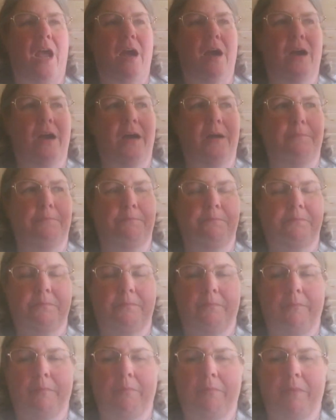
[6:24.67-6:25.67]

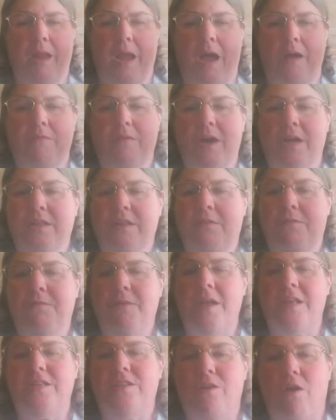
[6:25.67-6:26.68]
I've got the
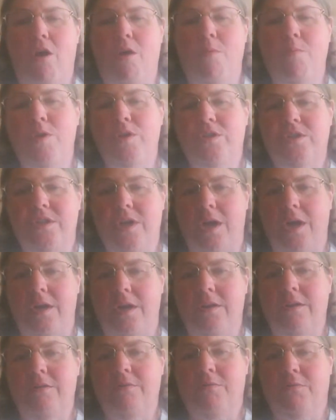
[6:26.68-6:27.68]
fence almost done